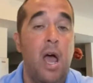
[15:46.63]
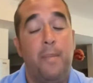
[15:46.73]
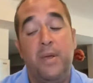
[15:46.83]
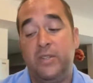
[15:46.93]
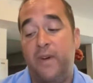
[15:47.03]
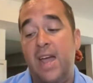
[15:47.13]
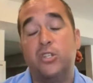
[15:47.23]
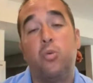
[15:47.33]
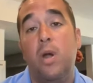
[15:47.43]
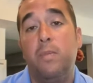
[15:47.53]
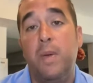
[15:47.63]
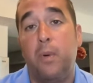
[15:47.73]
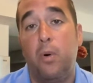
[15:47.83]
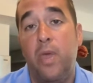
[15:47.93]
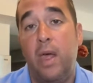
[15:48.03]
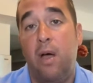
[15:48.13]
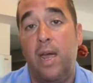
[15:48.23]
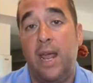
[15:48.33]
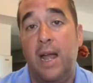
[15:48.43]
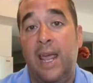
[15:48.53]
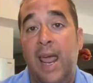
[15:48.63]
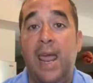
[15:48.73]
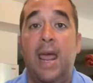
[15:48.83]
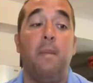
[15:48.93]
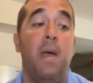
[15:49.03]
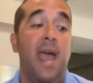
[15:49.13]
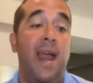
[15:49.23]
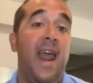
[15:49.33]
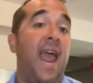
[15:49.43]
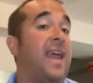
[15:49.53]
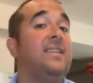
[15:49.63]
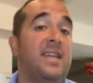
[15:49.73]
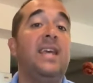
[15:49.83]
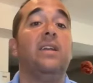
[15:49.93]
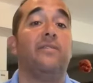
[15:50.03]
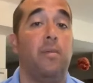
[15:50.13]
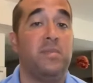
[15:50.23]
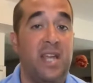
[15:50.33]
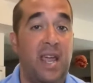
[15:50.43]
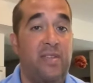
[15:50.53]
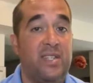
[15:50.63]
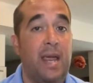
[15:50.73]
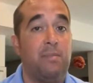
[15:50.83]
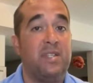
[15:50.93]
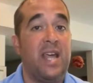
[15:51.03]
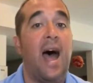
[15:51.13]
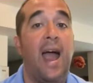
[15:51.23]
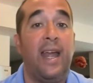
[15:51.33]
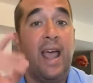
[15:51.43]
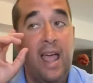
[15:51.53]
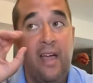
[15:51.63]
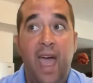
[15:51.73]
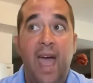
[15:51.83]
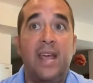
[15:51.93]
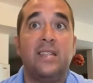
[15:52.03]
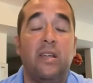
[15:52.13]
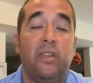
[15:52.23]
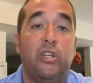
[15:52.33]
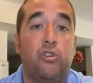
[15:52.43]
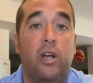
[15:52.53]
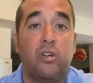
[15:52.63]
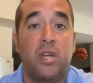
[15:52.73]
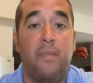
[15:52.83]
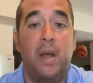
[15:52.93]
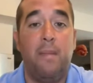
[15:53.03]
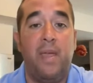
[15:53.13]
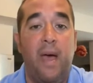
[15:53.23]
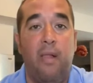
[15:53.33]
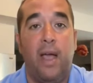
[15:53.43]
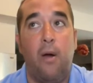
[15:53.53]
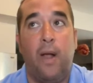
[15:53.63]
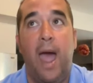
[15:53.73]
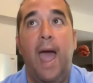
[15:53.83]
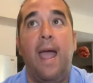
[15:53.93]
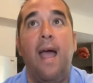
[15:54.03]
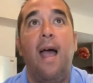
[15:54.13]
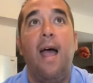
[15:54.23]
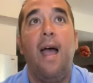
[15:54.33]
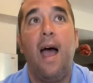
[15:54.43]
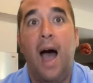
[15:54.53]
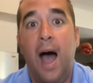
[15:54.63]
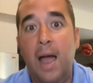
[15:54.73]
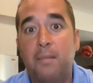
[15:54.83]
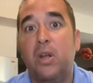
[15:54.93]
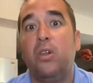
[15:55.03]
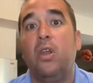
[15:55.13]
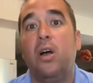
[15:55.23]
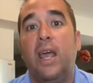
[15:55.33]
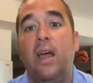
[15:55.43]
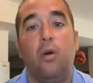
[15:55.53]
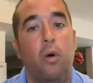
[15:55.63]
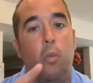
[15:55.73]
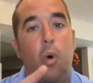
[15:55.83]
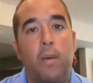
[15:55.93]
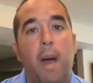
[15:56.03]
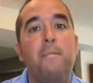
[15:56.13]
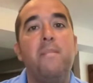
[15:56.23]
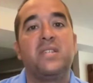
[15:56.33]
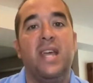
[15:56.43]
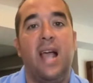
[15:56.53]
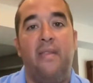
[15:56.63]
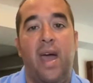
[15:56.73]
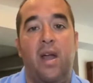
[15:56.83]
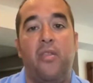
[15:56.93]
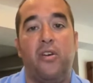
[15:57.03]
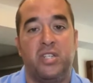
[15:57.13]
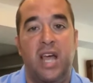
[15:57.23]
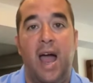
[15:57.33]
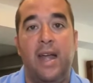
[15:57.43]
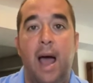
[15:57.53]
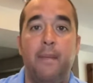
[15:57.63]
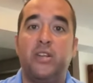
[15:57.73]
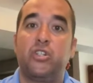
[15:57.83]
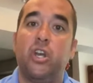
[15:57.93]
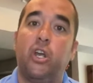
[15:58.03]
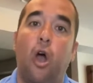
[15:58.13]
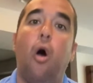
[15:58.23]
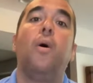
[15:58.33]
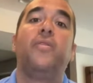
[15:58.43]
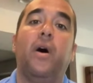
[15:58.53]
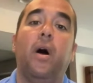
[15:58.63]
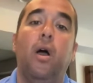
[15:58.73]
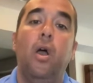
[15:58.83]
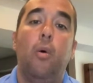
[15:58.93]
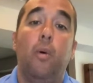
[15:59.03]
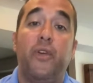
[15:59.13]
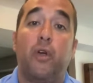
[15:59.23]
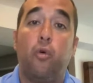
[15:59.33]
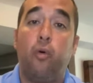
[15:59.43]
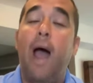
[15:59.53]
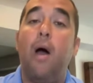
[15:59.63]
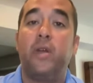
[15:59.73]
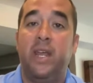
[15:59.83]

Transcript: a piece. If I ask 20 people who they like on a game and 18 of them say the same side, that instantly triggers something in me that like, okay, I'm going to look at what am I missing on that other side? I'm not just going to go with the crowd